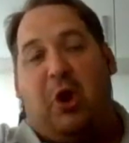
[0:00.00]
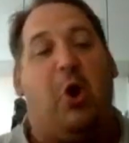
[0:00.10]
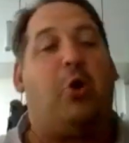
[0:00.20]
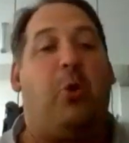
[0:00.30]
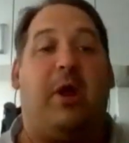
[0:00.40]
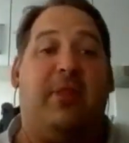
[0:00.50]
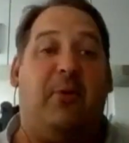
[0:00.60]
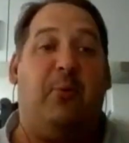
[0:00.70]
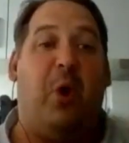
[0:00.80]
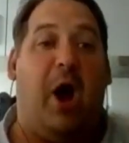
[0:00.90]
a lot quicker
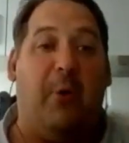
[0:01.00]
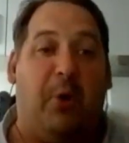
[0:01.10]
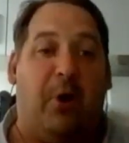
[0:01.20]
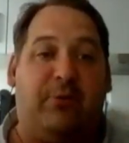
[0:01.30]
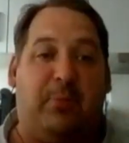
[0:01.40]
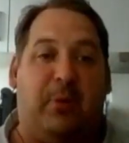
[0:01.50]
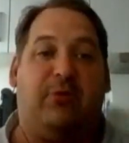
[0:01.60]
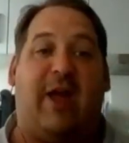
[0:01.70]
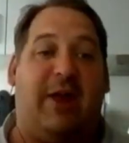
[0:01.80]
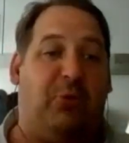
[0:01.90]
than what I was
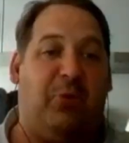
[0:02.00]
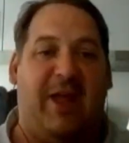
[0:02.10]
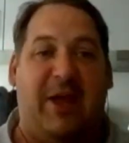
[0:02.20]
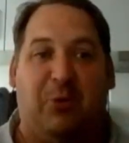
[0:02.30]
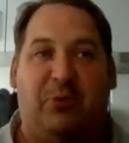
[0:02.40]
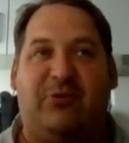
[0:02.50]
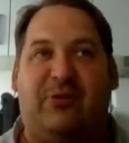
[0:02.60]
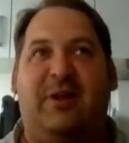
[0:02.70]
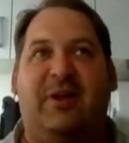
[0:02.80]
because I had all the hills.